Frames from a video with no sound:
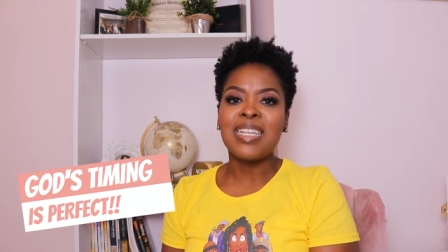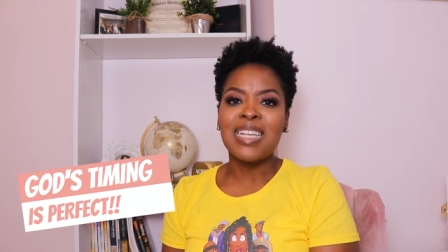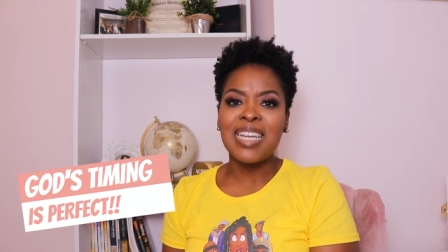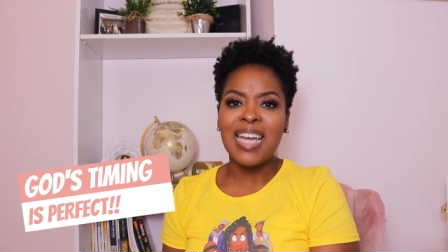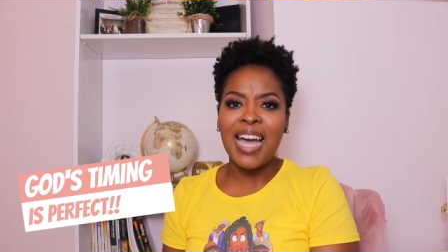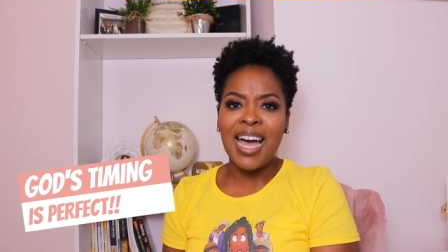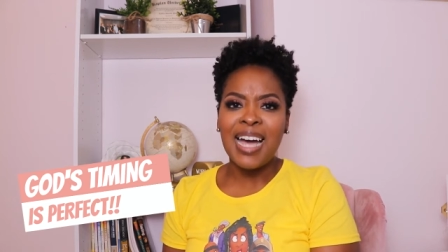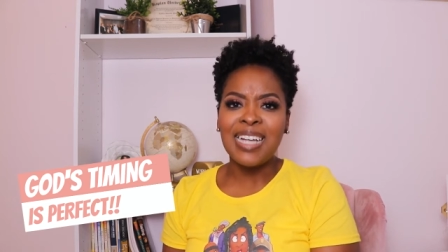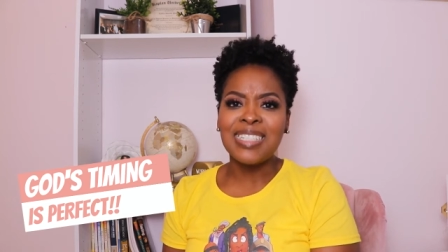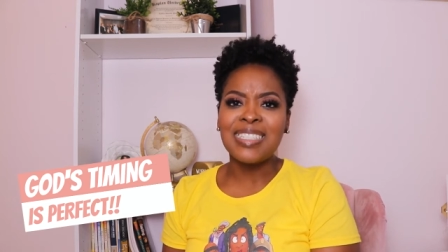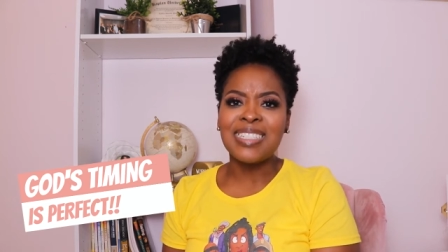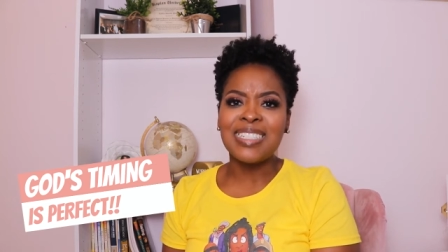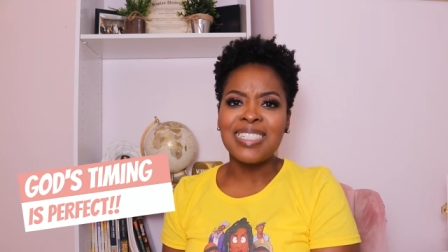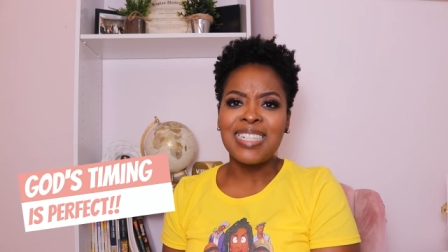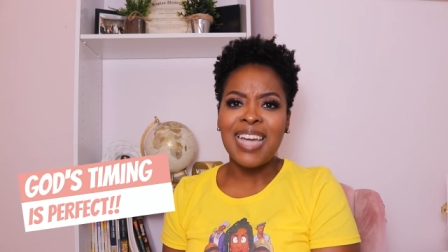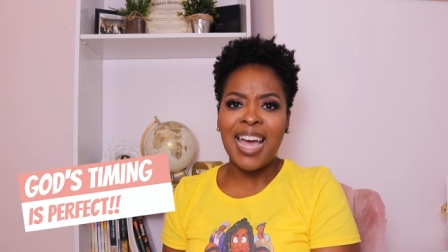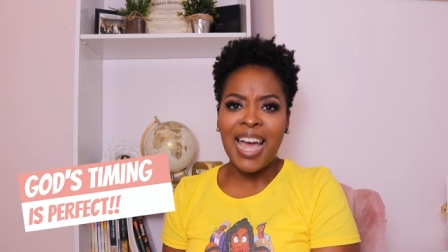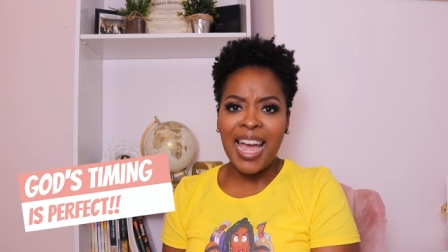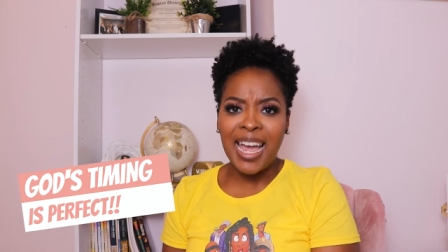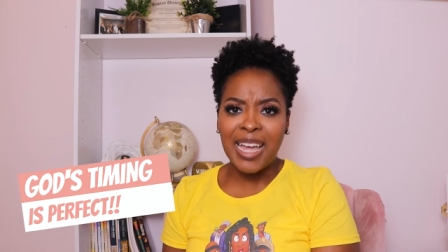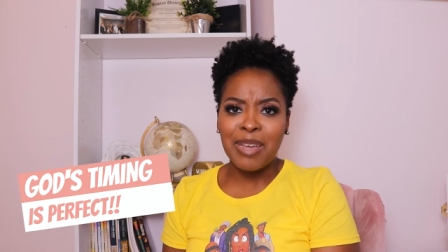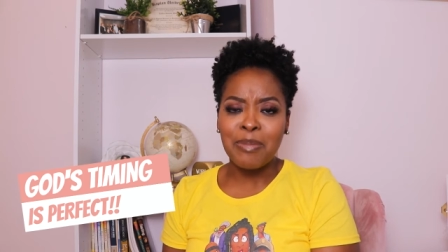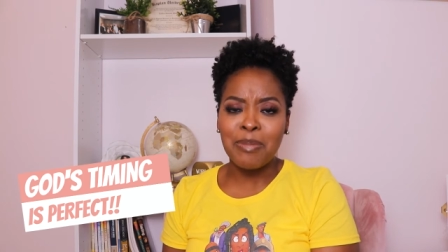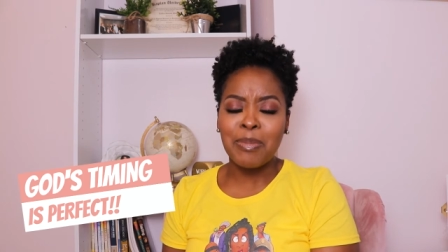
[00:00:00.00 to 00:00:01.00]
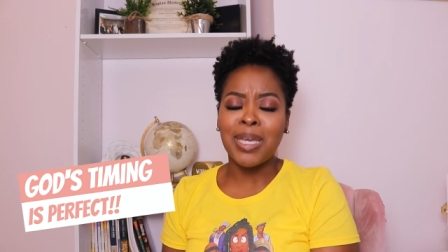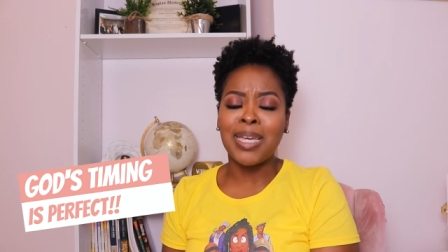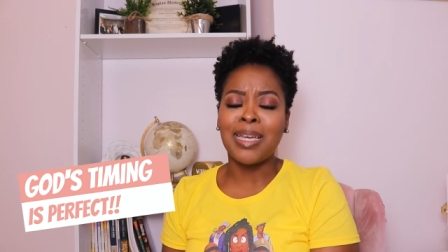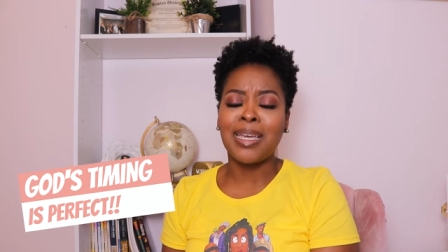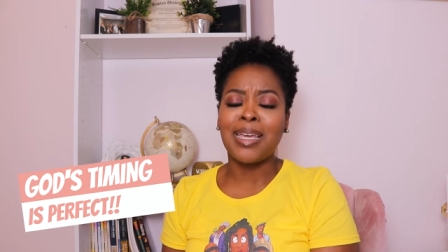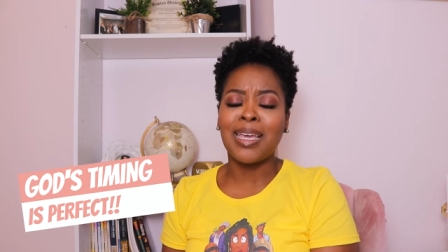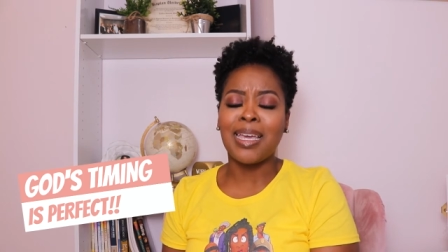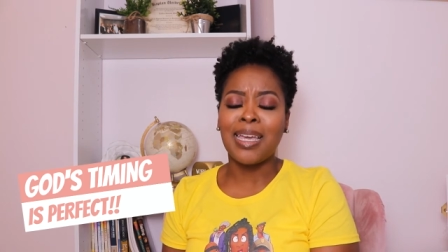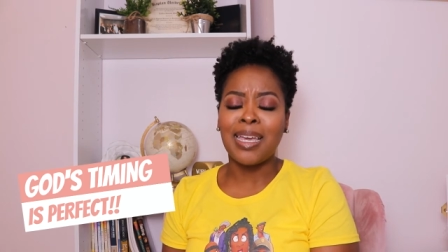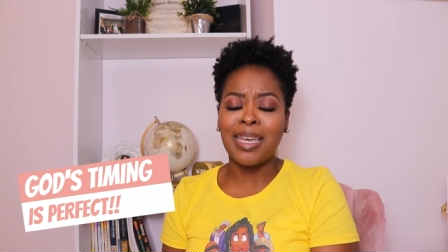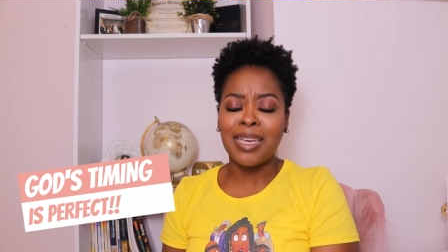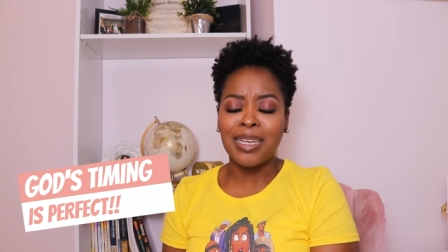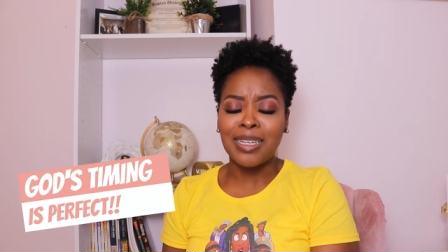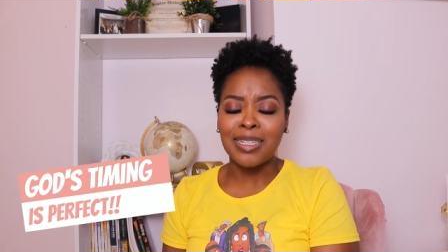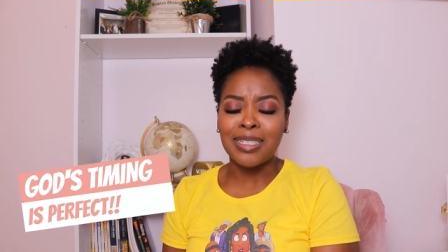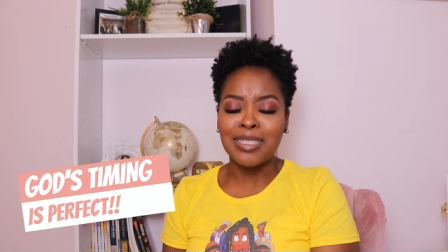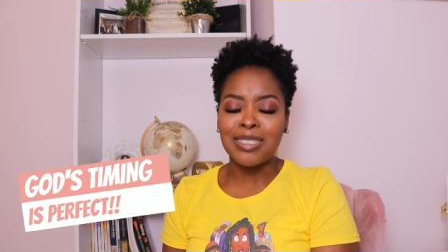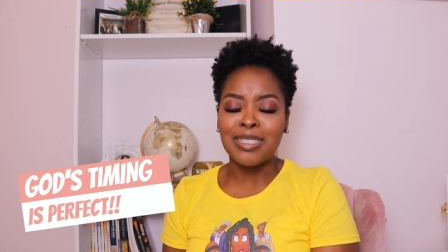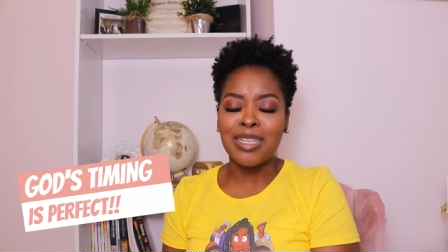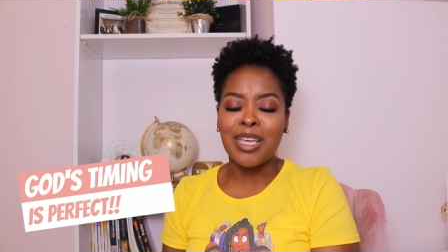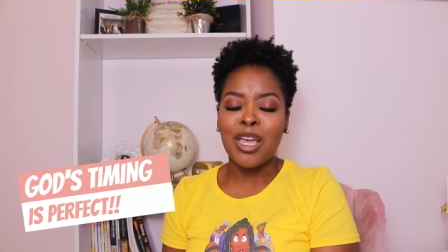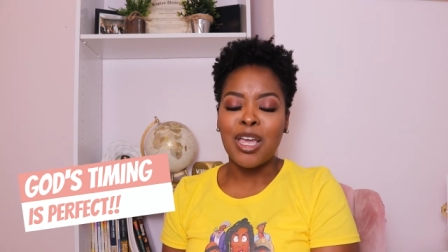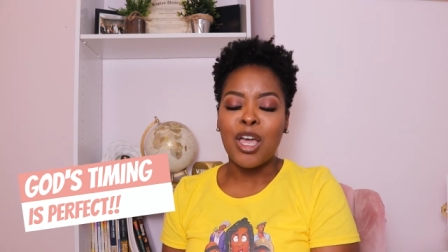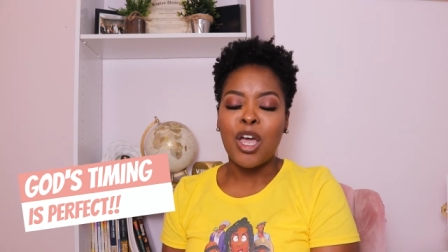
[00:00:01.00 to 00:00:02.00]
God's timing
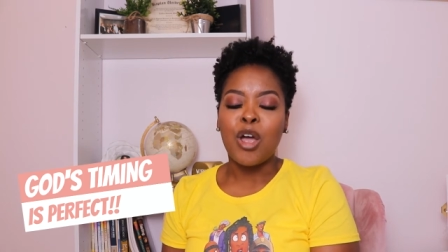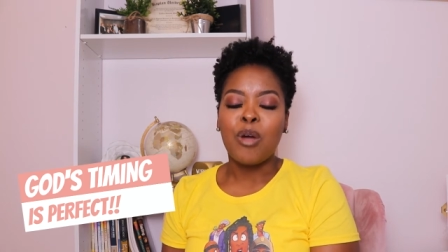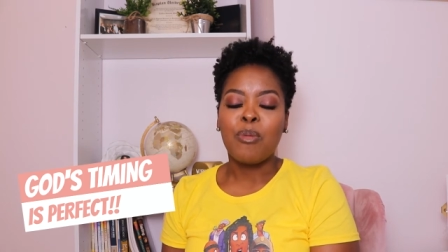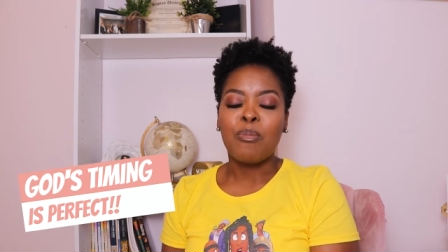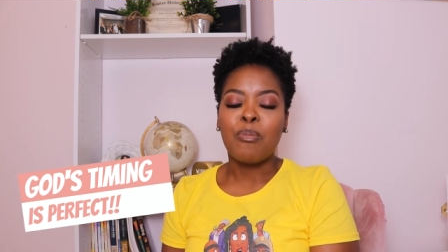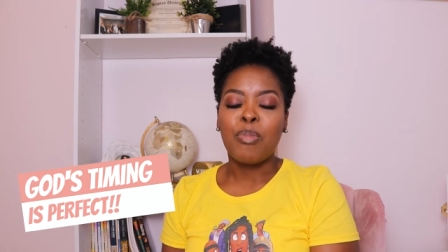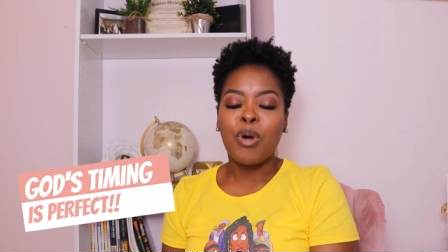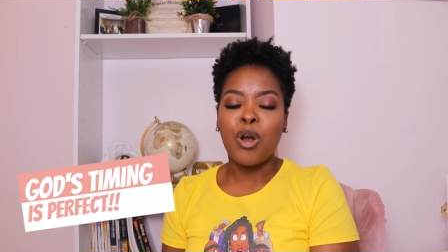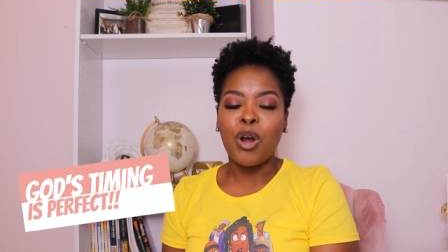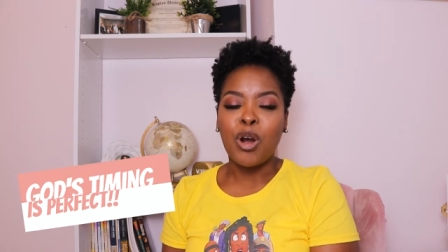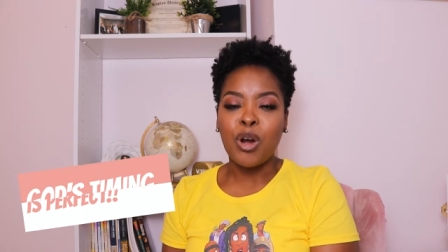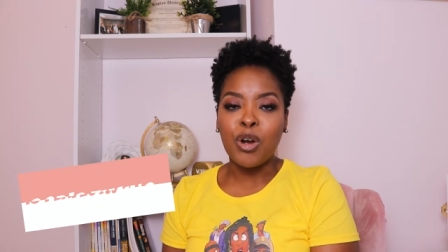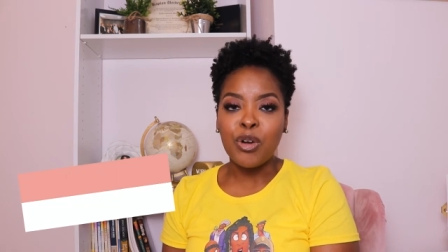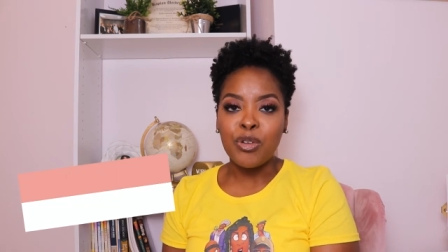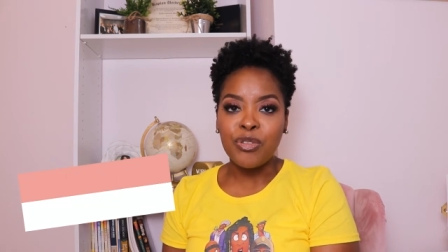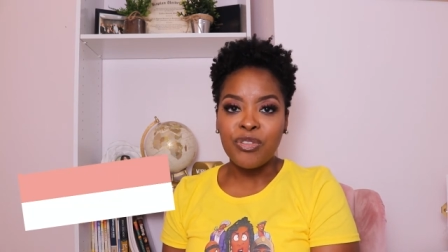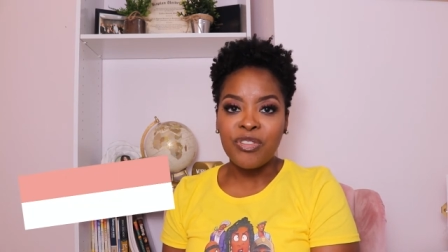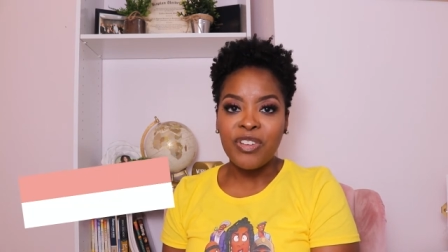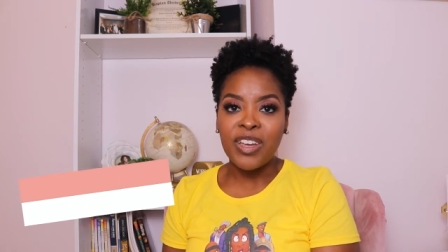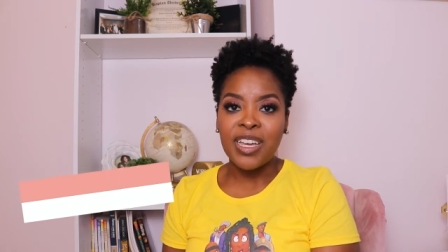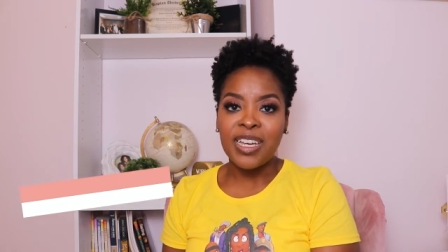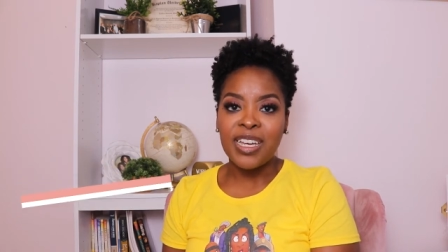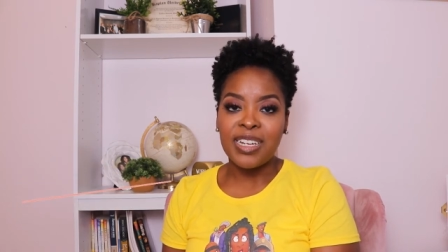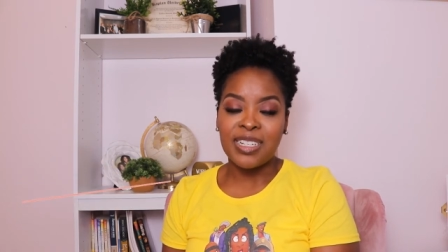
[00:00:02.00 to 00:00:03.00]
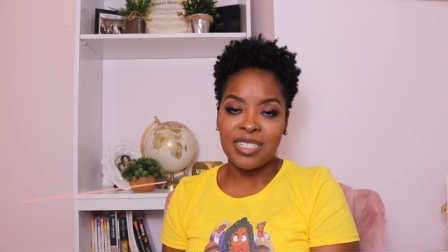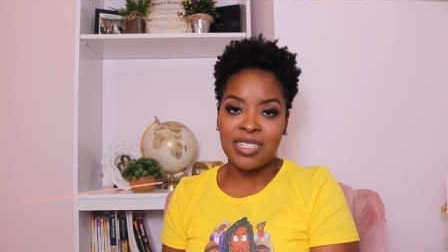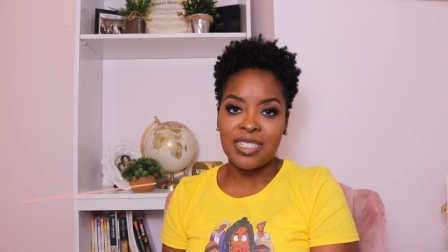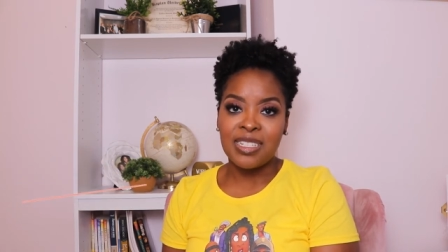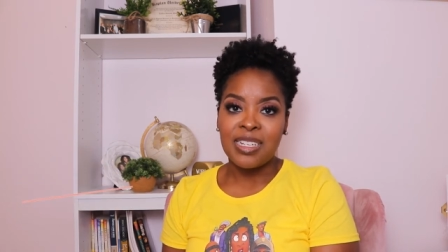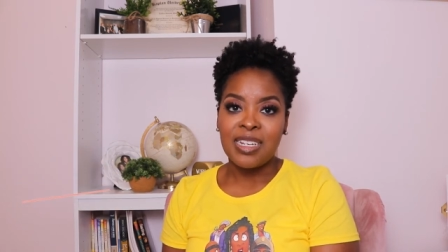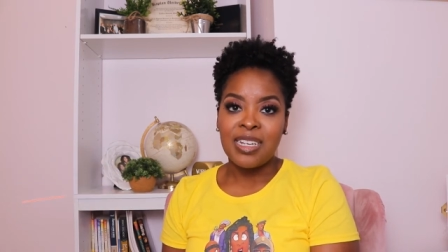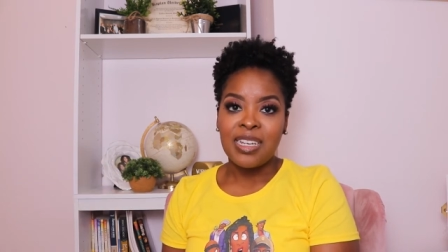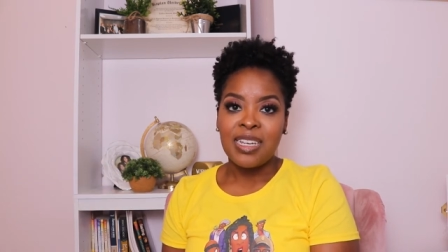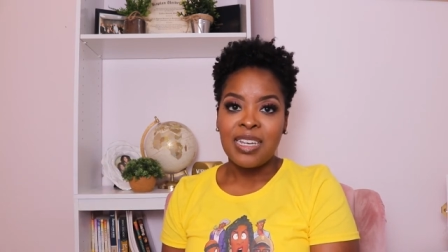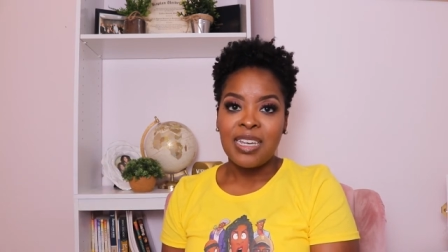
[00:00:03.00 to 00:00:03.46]
is perfect.